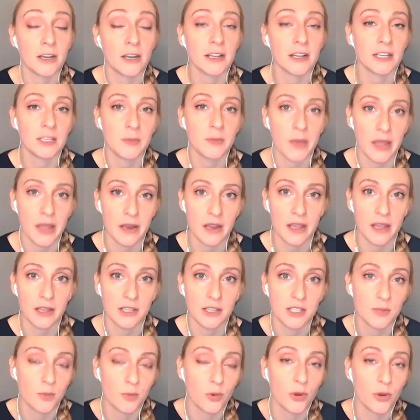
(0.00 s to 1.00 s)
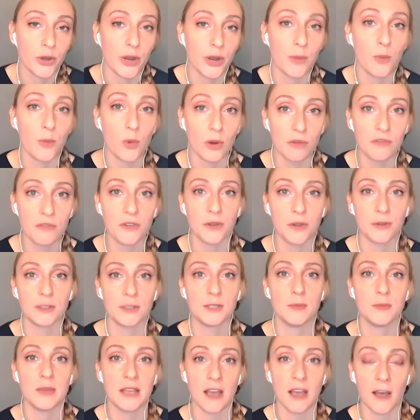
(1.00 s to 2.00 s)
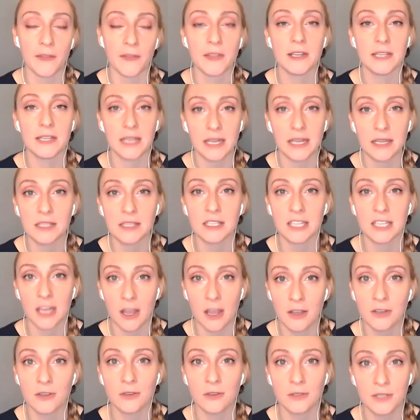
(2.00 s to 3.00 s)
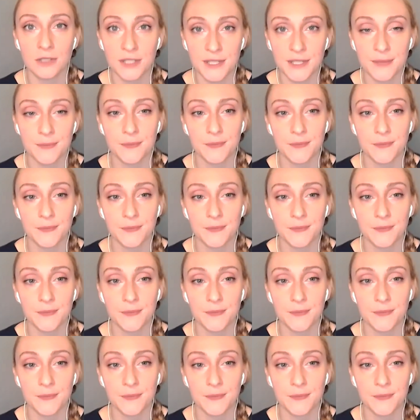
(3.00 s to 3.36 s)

expanding and supporting more folks beyond the teens and young adults.